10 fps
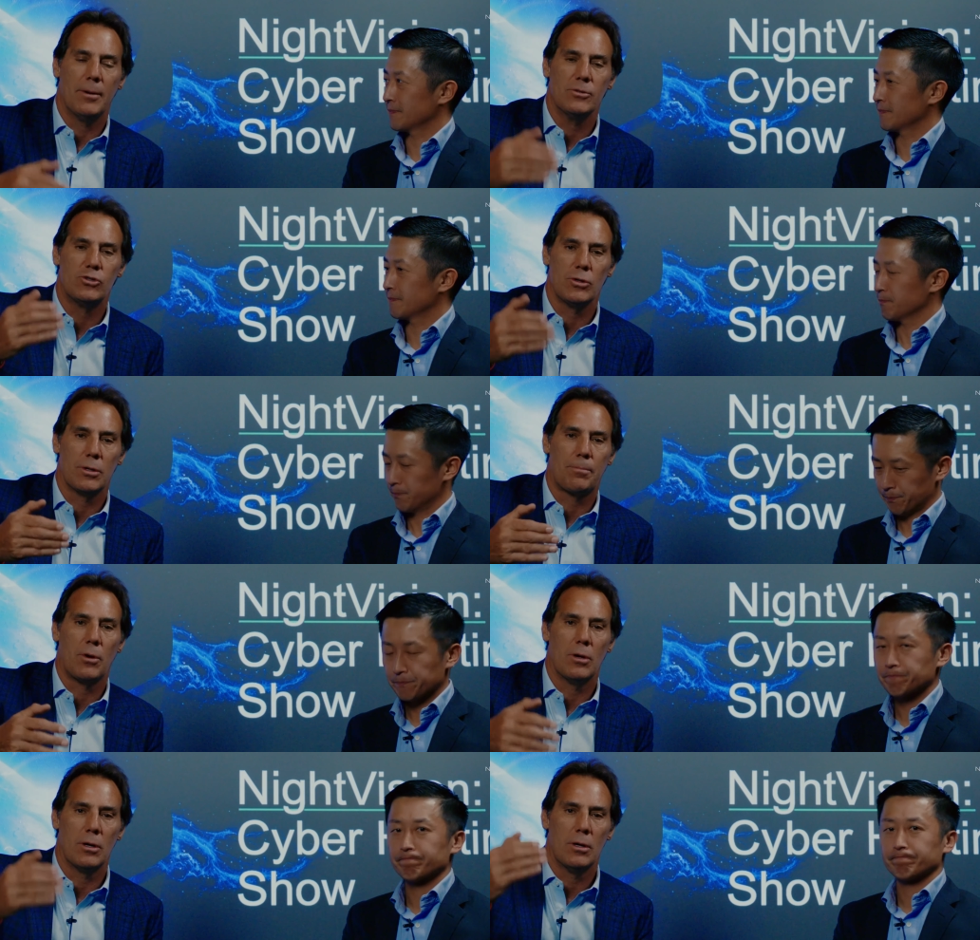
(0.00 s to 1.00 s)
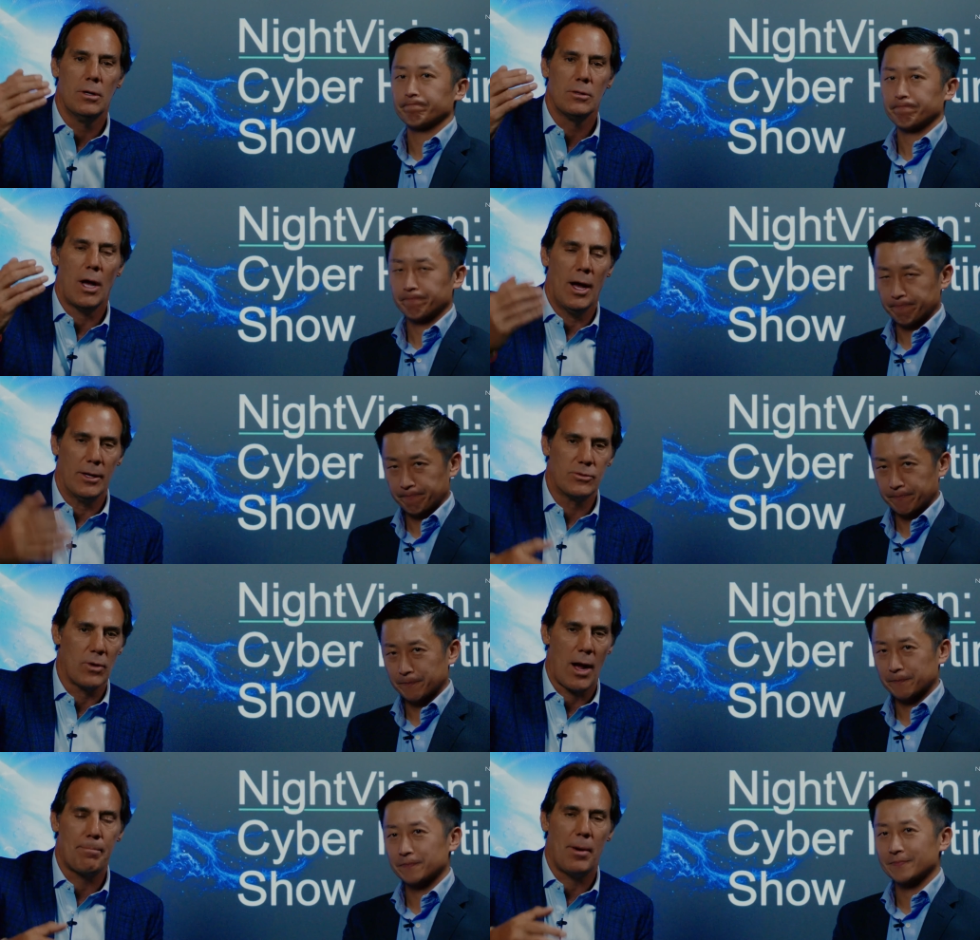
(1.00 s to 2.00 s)
Speaker 1: but Juniper, uh,
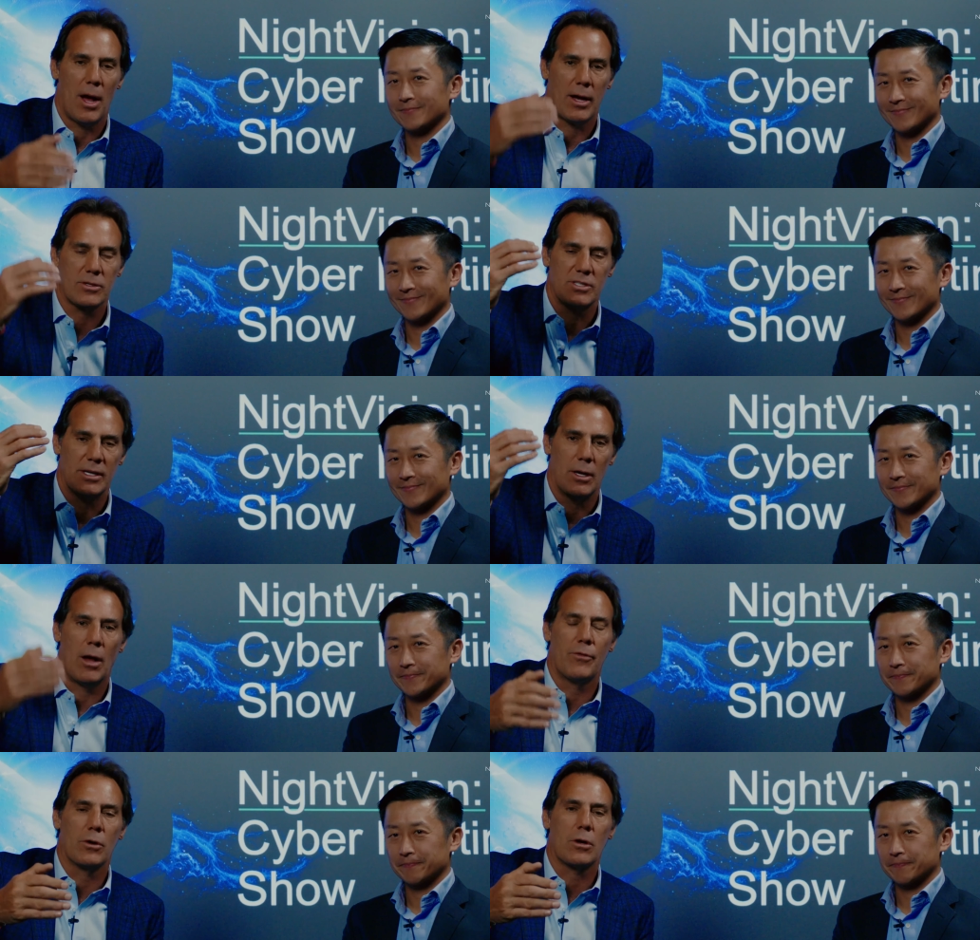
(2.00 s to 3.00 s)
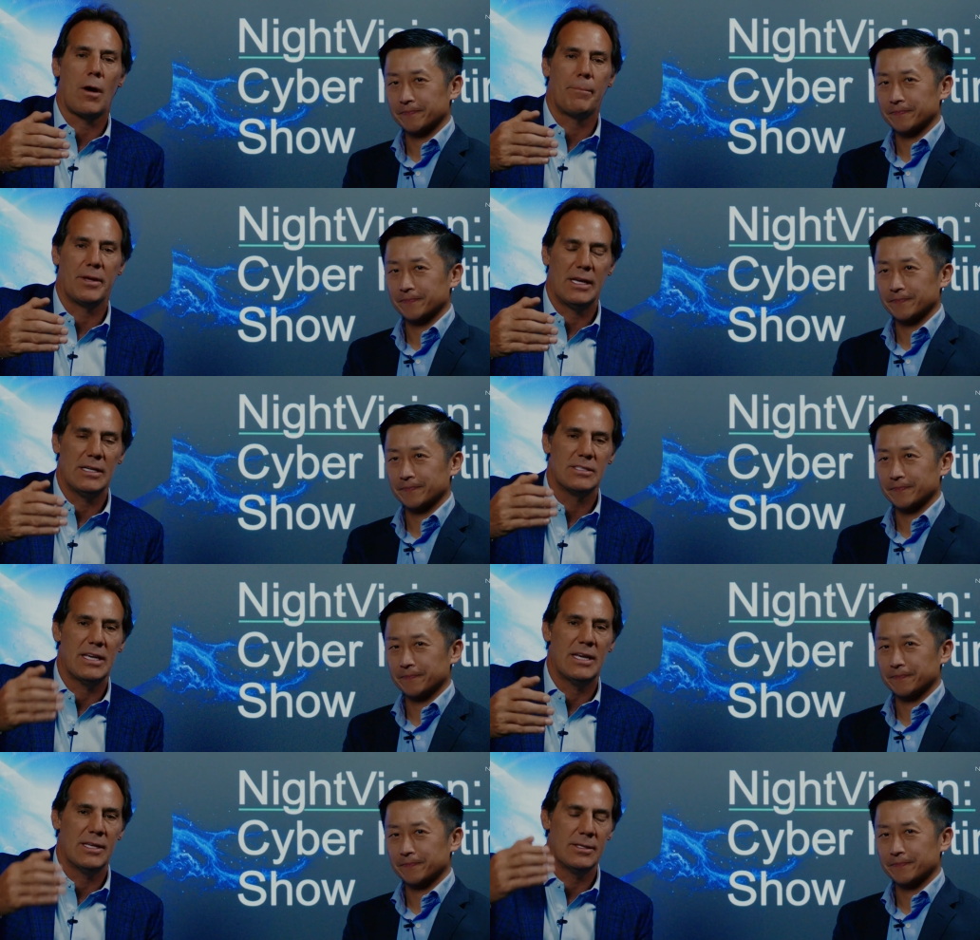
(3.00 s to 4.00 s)
Dropbox and other companies
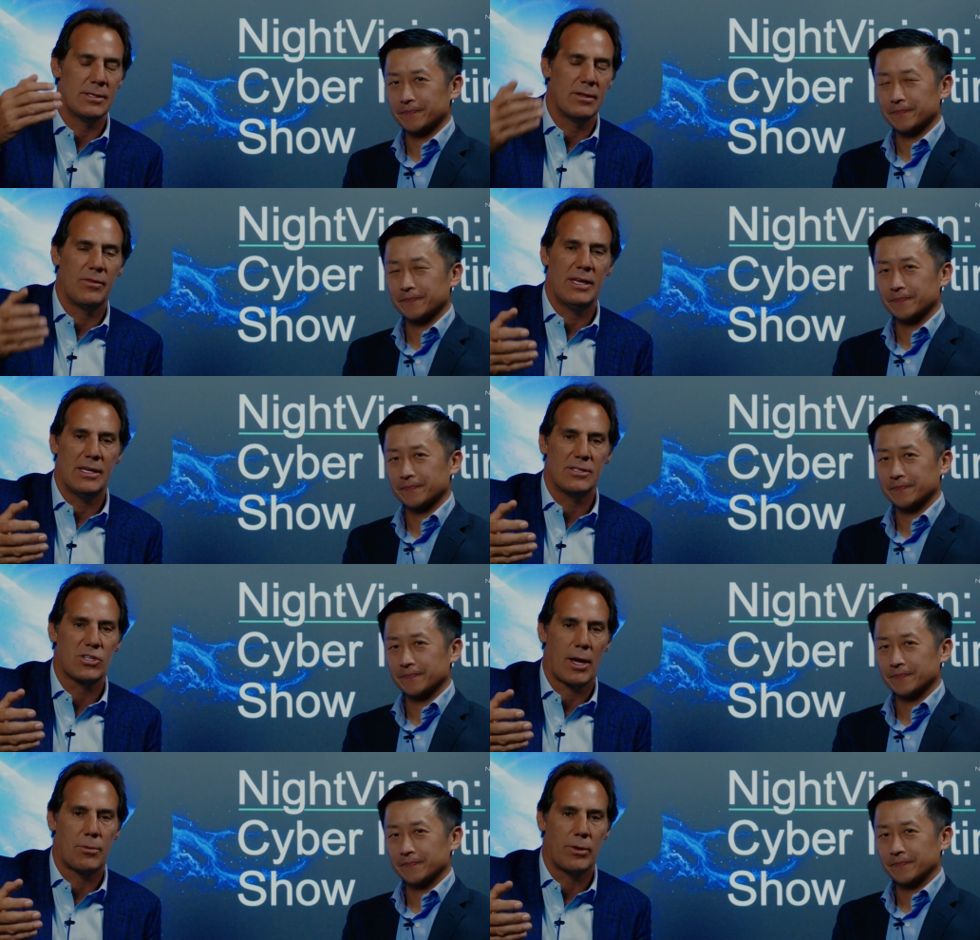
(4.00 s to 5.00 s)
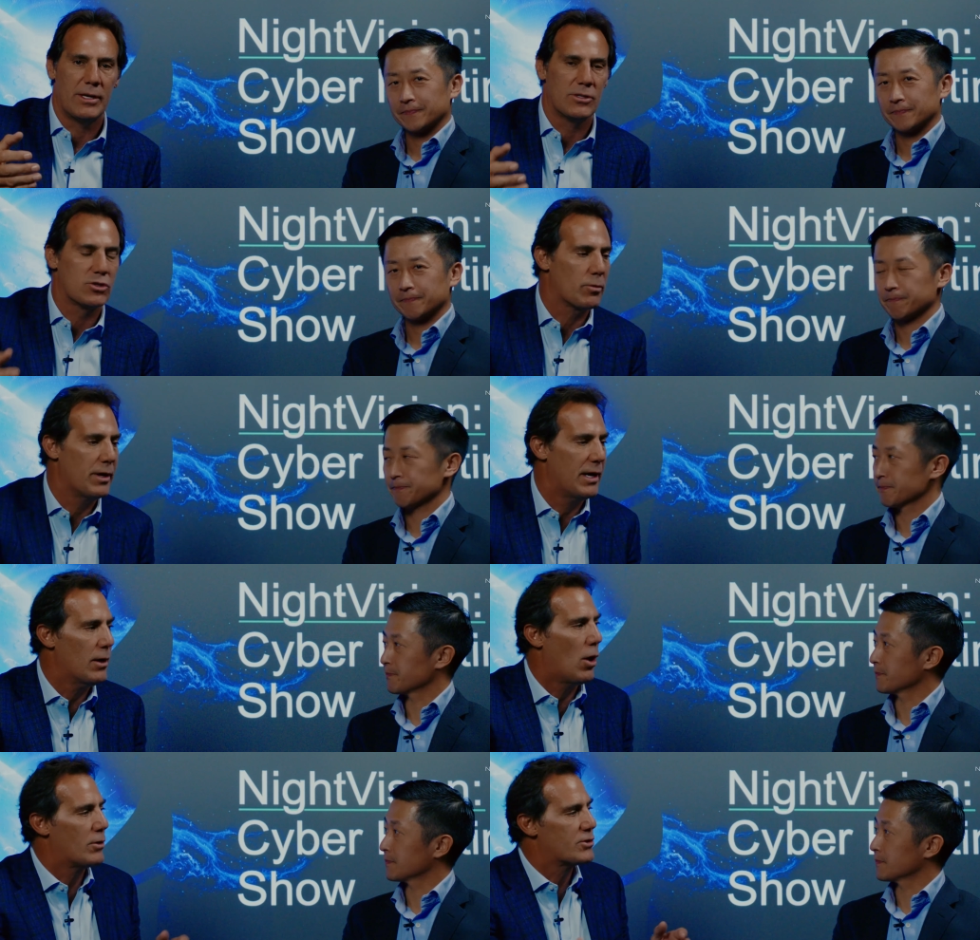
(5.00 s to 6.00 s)
in the cyber industry,
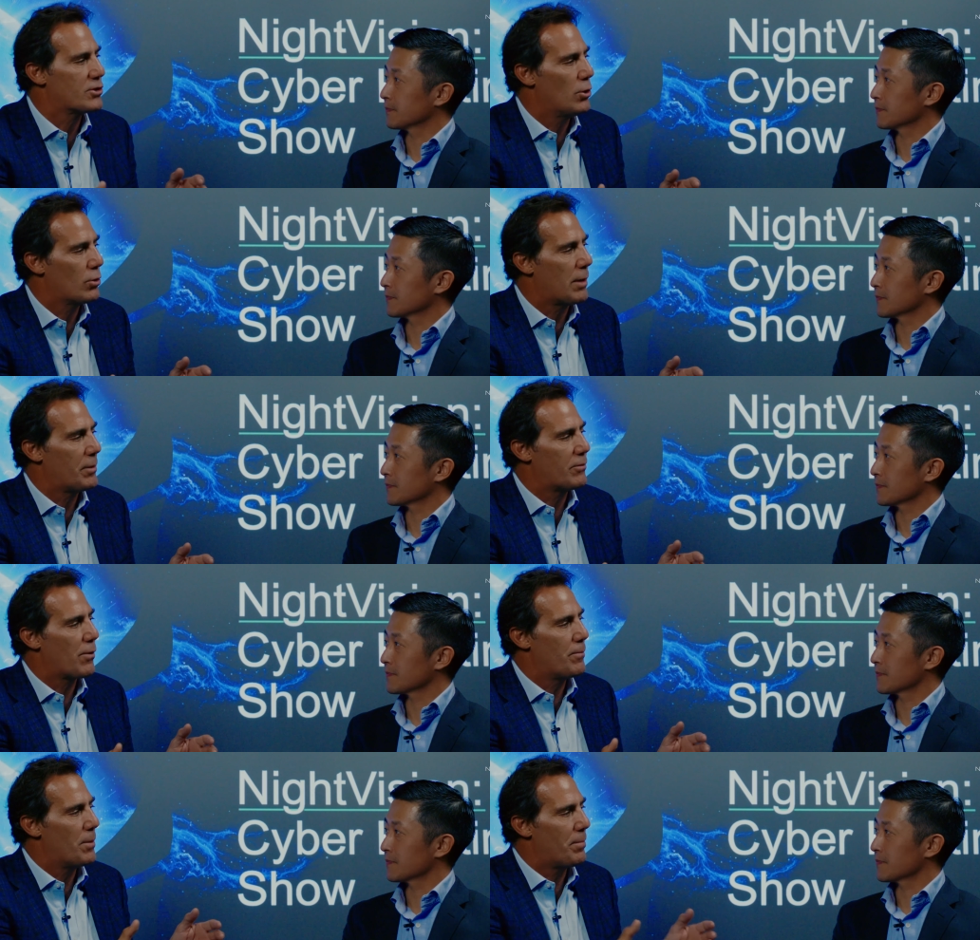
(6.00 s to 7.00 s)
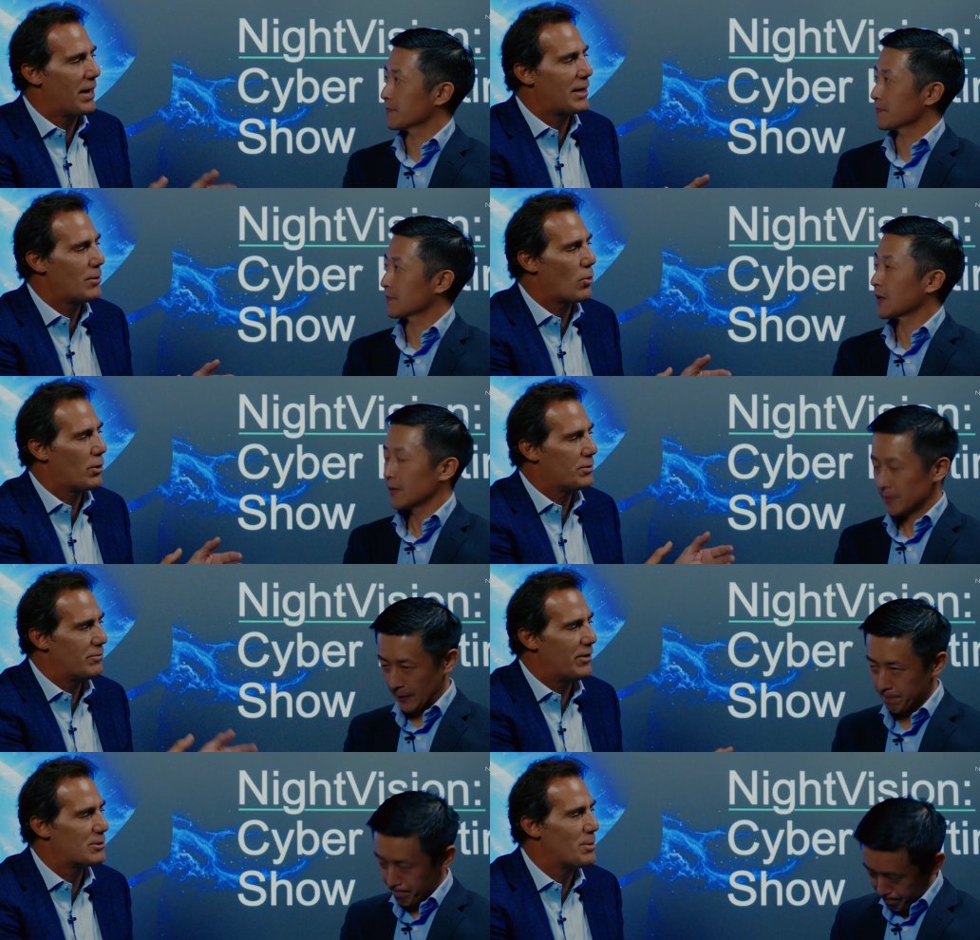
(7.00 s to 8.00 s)
also coming from the banking world,
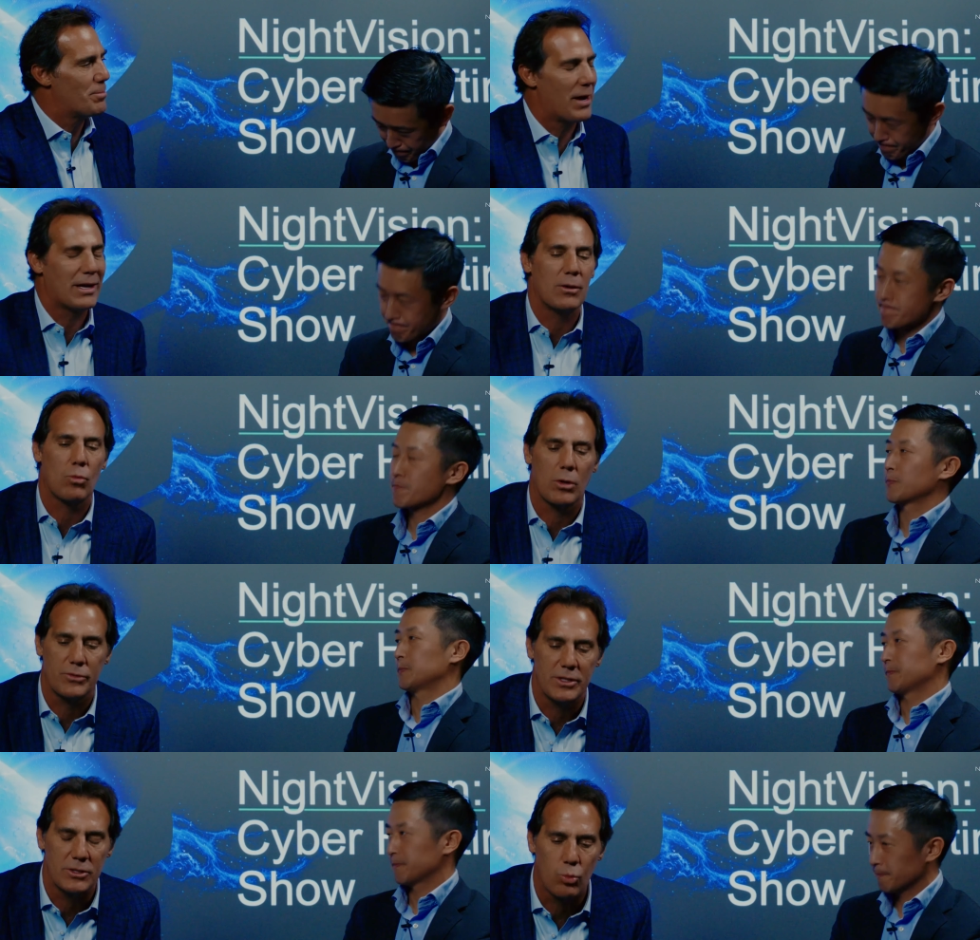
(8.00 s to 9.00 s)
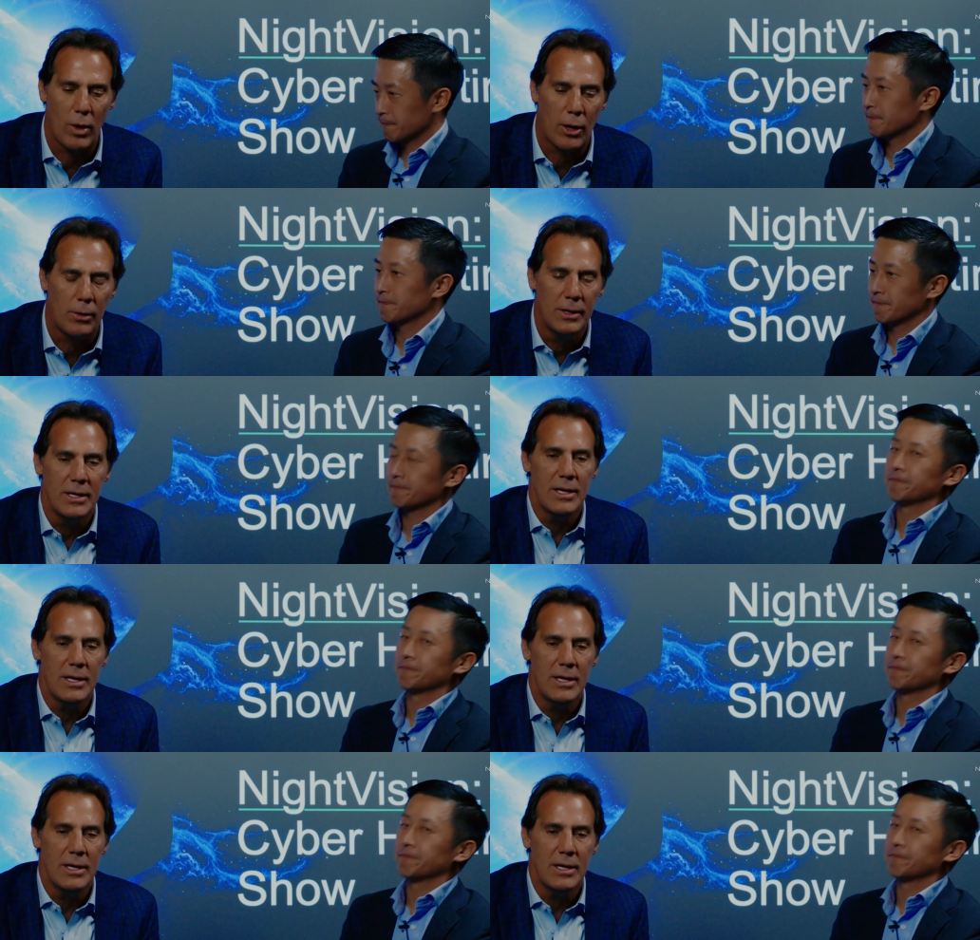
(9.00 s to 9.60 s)
investment banking world as well.